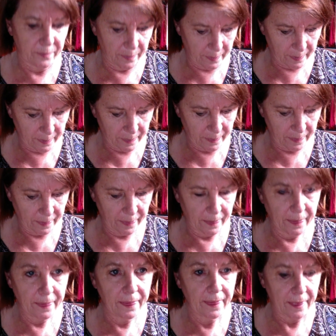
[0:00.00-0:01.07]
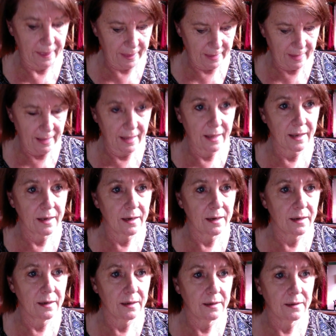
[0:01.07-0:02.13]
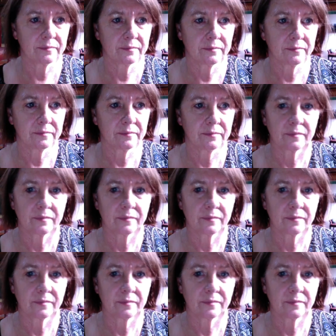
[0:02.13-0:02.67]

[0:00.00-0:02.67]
[no speech]